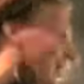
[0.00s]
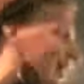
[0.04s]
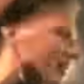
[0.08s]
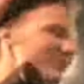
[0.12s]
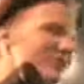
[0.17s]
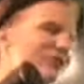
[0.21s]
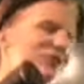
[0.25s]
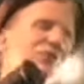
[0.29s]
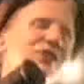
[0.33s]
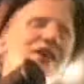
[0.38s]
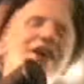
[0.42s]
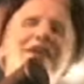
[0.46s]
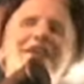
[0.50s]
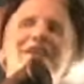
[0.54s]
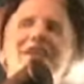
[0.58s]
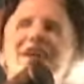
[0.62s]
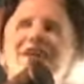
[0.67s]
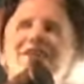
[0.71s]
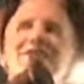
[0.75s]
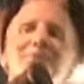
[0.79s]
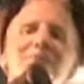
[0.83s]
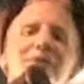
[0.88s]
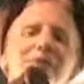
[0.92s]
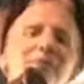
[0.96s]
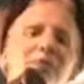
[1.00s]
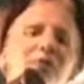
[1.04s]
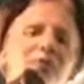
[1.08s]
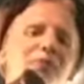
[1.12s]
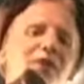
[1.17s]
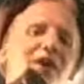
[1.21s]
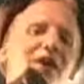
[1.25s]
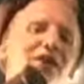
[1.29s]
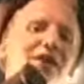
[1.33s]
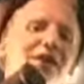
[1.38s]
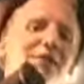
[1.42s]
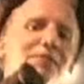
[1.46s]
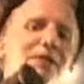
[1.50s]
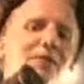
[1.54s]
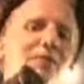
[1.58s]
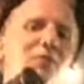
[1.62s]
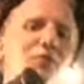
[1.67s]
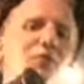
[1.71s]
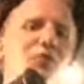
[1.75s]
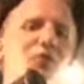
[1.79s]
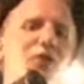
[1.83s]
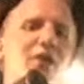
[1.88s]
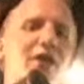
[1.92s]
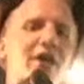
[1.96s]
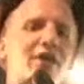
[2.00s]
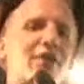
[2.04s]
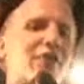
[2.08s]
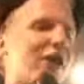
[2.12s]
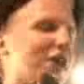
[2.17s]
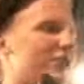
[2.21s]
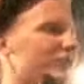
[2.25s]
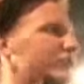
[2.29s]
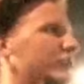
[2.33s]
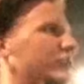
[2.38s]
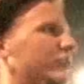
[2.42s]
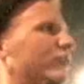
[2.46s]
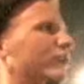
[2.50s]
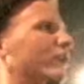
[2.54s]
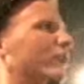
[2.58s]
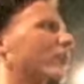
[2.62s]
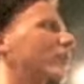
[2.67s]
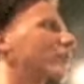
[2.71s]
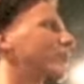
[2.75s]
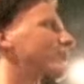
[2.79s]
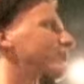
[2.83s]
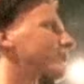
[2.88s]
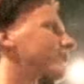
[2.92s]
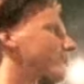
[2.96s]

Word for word: I do like nice people, but I like people who are interesting, who aren't,